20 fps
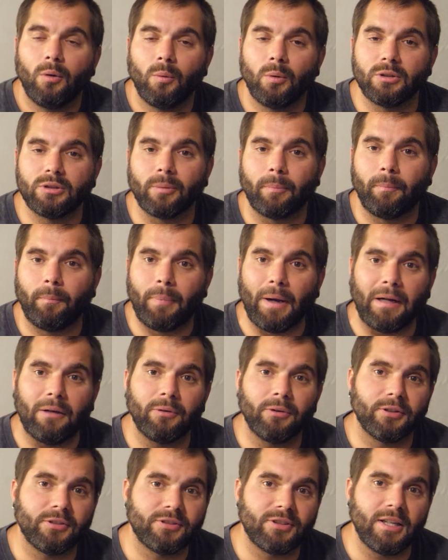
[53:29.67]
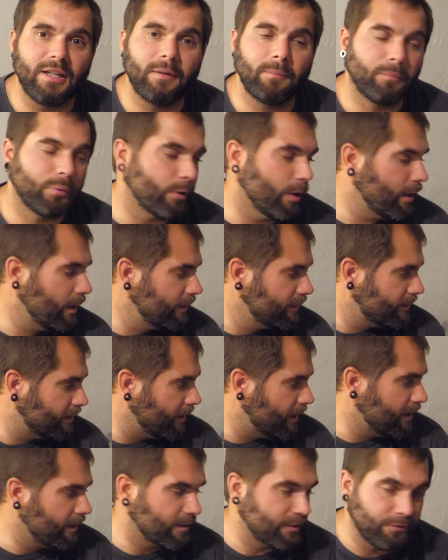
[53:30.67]
was about the same price
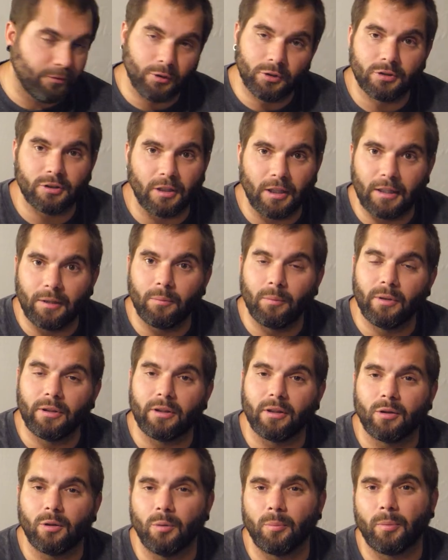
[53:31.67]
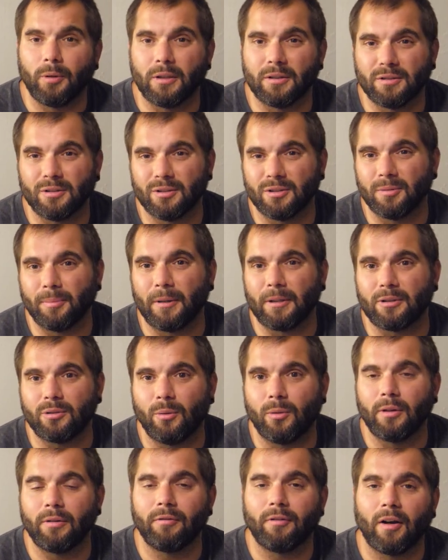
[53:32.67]
as First Lite with the coupon, so it's about
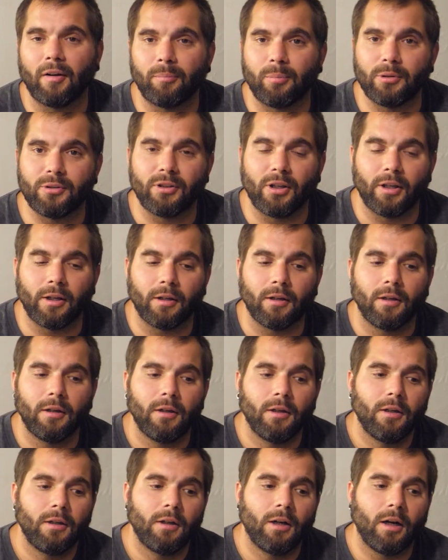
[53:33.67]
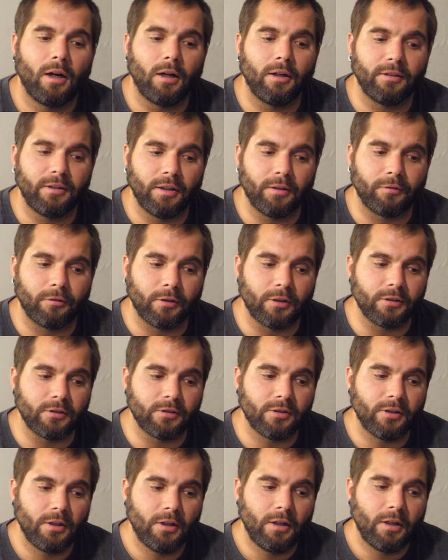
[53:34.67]
25% uh,
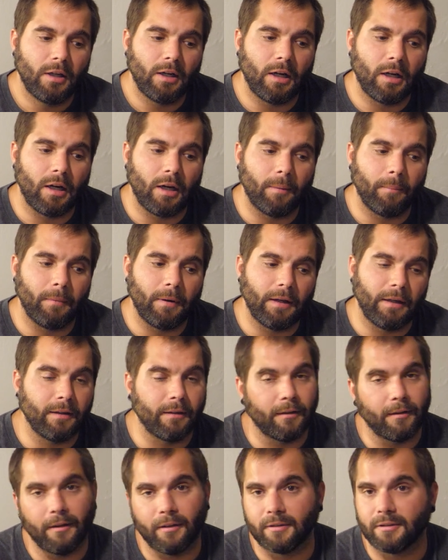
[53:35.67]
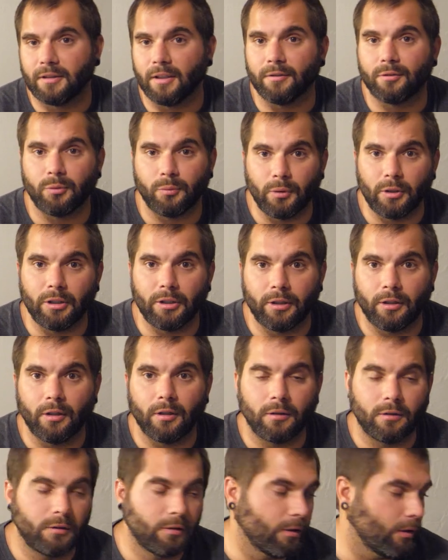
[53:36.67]
difference, um, and their stuff's really
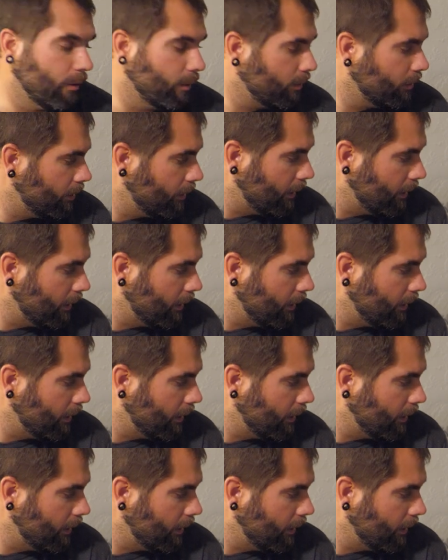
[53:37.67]
good. So.